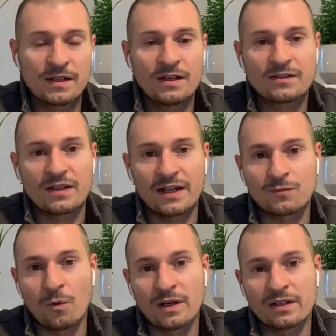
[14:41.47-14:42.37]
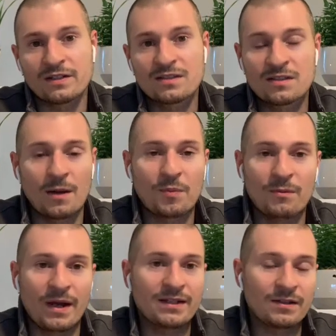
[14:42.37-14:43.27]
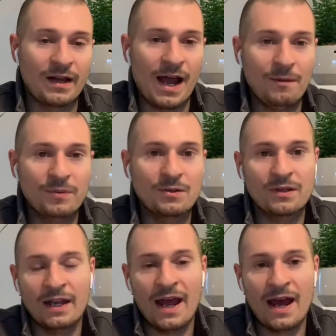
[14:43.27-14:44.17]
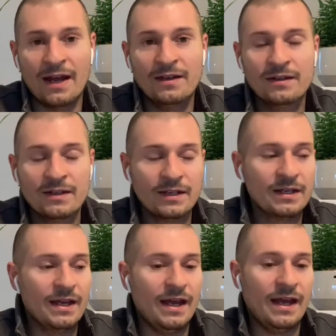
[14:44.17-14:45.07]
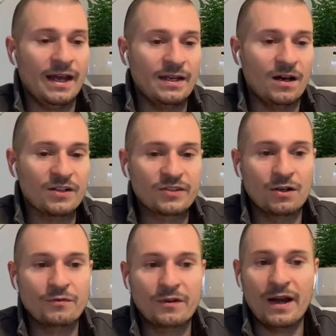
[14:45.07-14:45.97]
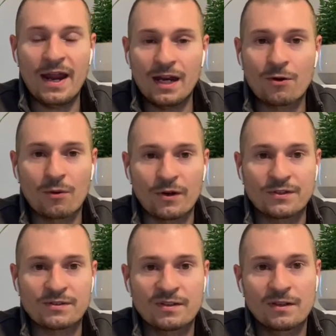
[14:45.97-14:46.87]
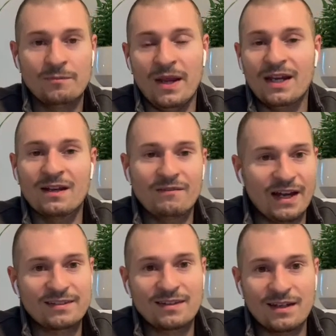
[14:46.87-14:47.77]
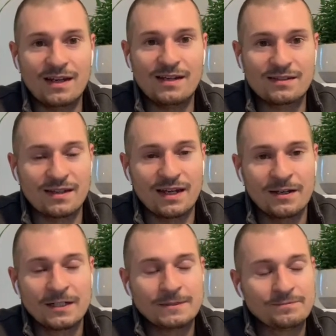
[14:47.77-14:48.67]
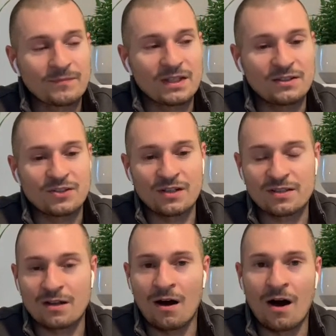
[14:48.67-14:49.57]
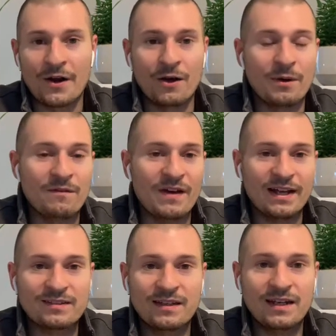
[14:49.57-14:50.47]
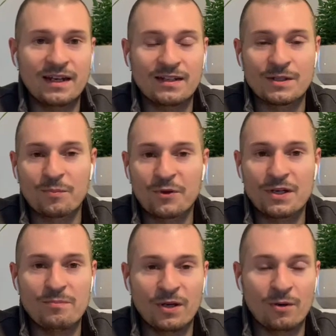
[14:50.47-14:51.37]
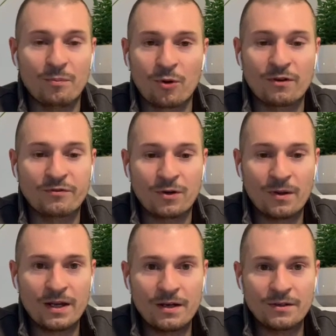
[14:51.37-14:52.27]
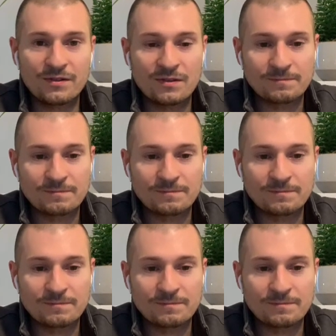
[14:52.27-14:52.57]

So that's one good supplemental app you can add. And also for Acorns, make investing easy. It's just auto investing into pre-built portfolios.